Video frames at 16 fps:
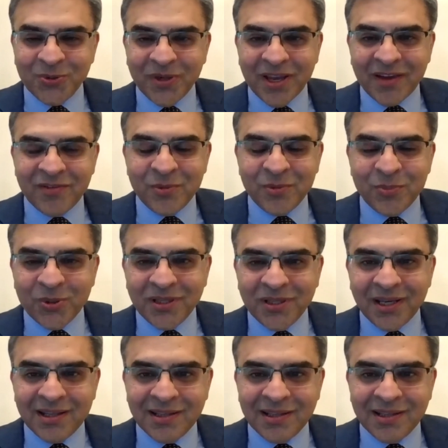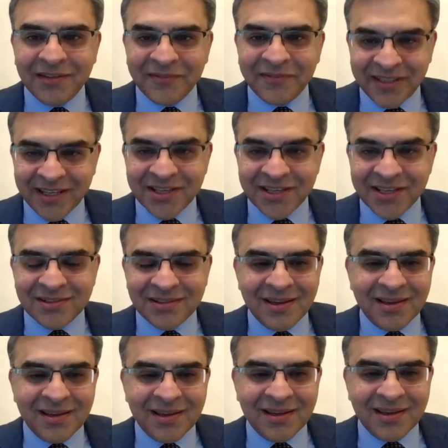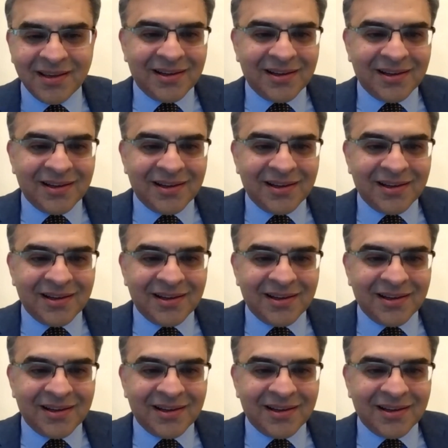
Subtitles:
to everybody and the invitation.